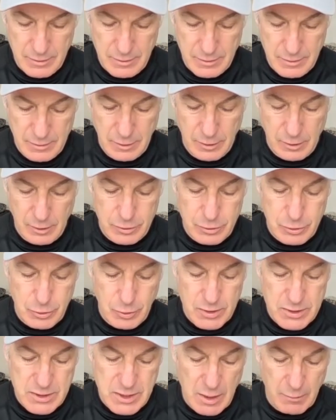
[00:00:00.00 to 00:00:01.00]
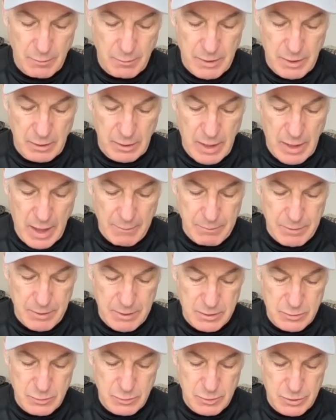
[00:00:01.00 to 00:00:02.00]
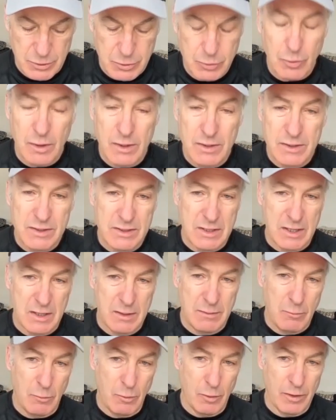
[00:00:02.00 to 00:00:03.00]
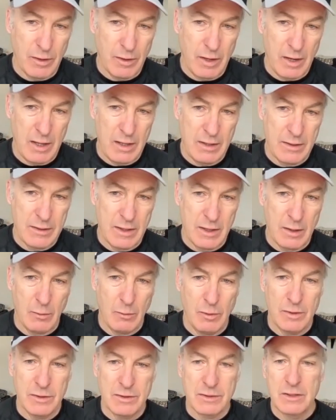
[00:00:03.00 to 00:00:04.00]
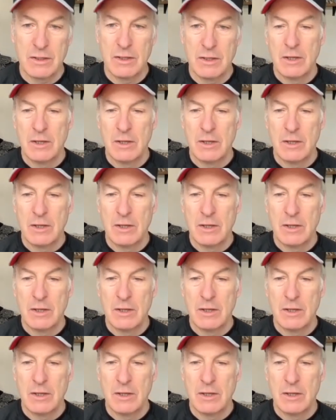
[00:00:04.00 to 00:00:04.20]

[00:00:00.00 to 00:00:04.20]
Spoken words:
look, Joyce helped me a lot, because what Joyce did more than anything was,